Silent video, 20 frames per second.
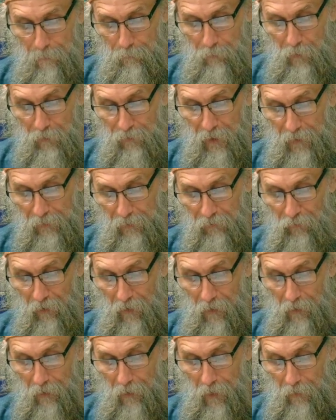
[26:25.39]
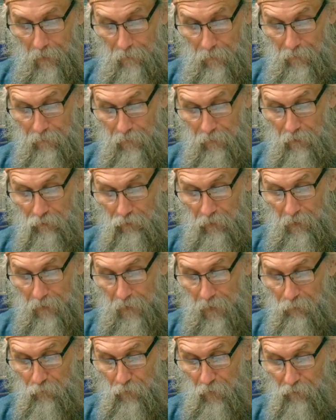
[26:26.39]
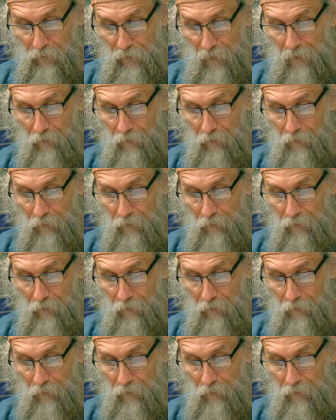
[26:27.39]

The text, uh, the teaching gift is